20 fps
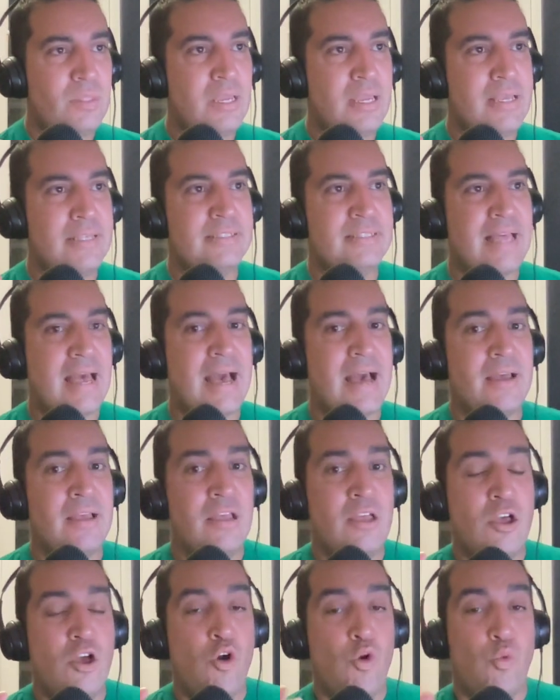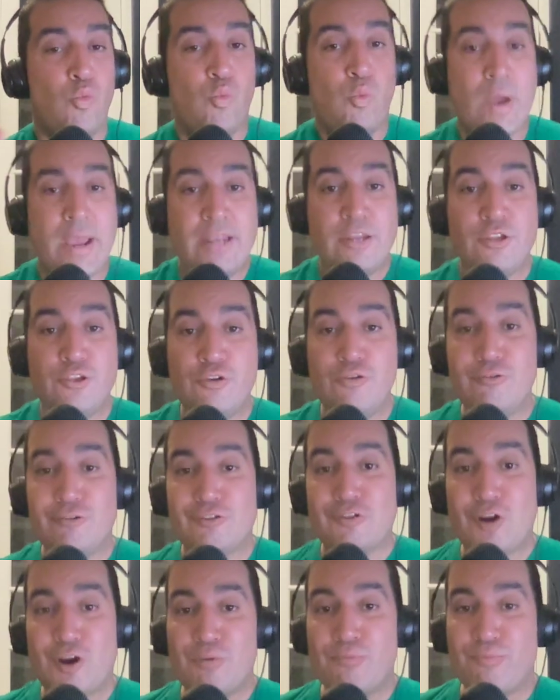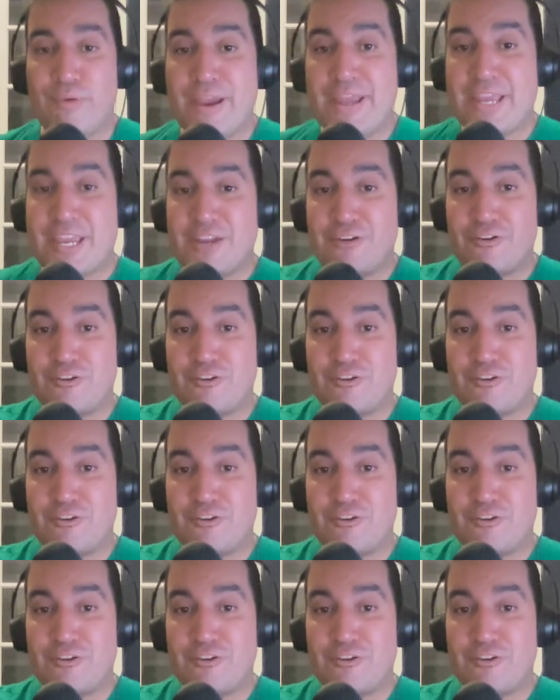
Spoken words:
is that when you start breaking